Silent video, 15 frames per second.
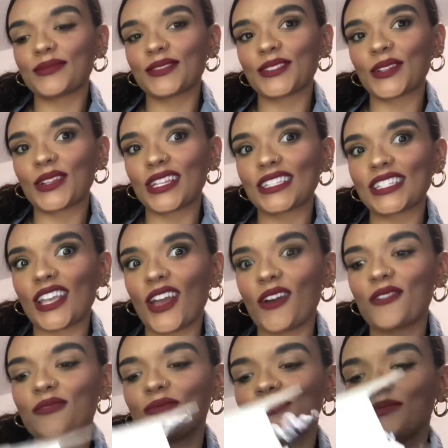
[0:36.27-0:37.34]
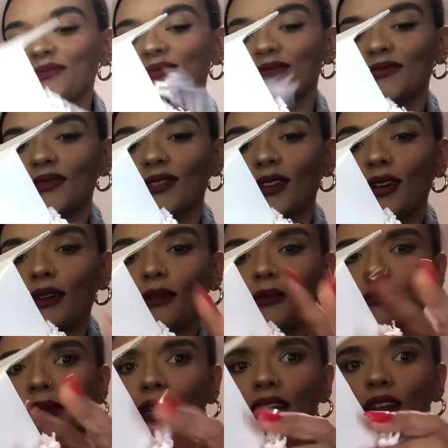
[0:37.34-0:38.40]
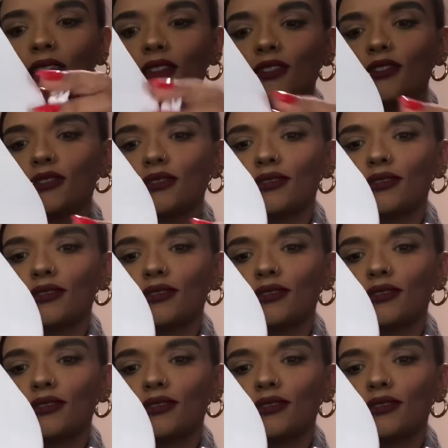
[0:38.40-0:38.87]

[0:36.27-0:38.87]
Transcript: So, oh my gosh!